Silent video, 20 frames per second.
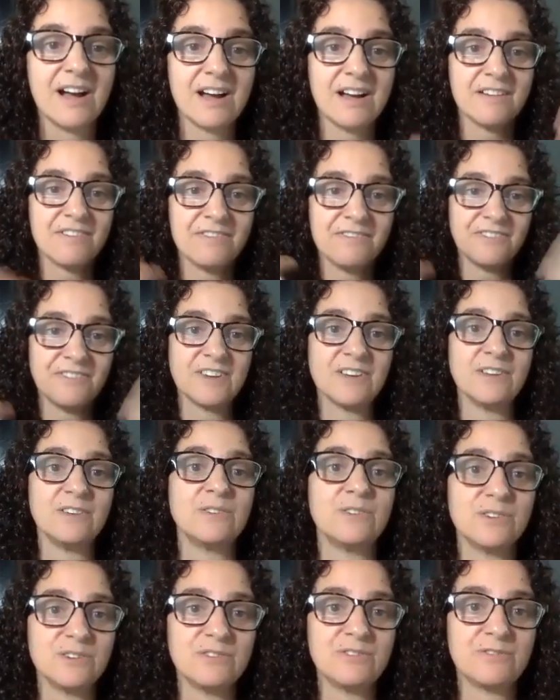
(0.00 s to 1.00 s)
a
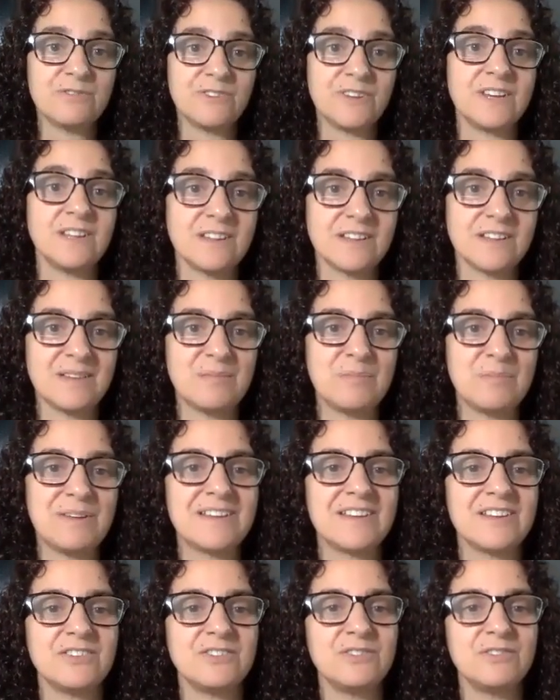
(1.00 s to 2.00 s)
feel-good feeling
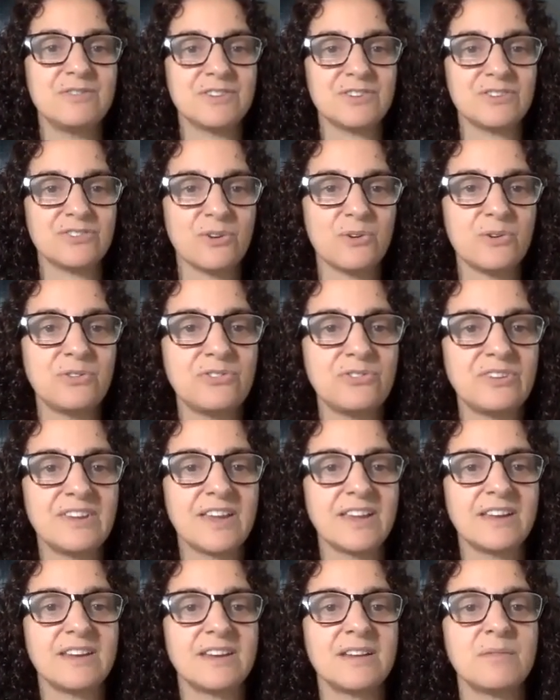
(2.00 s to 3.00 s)
because you've
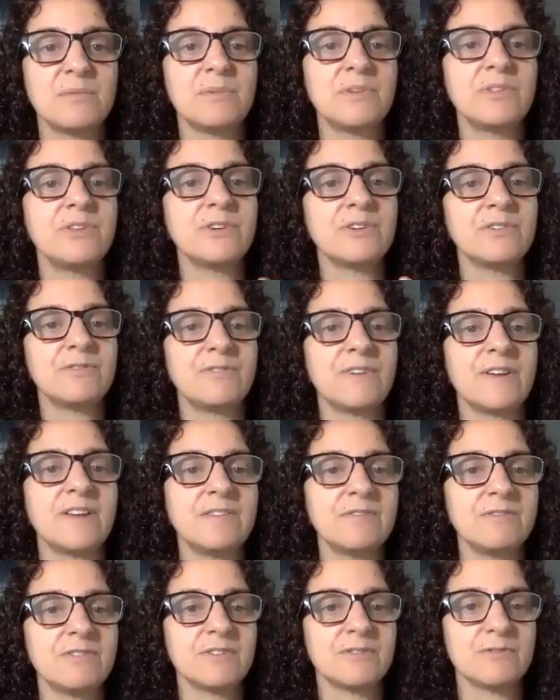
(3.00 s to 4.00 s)
associated it with your
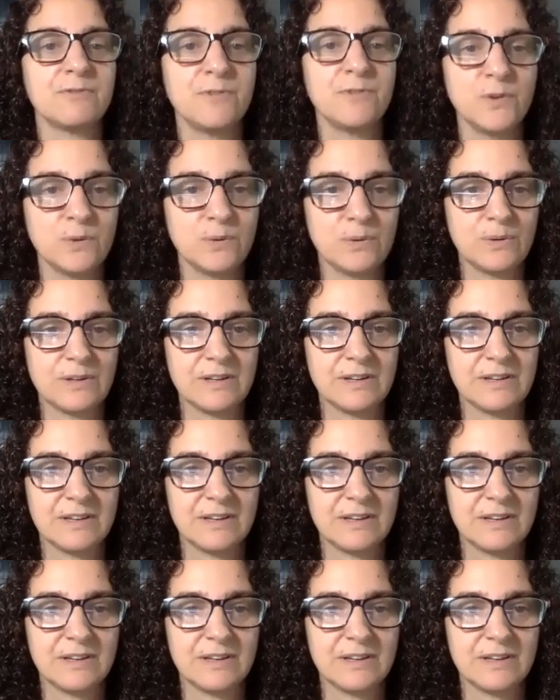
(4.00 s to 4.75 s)
favorite food.